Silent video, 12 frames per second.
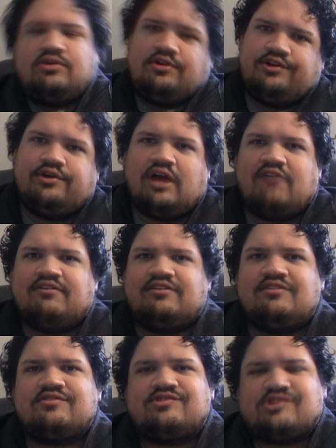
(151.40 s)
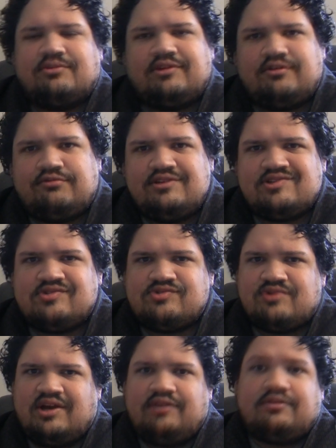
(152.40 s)
there you have it. These are some of the reasons
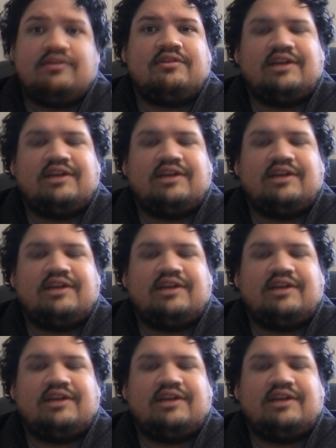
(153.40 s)
why I think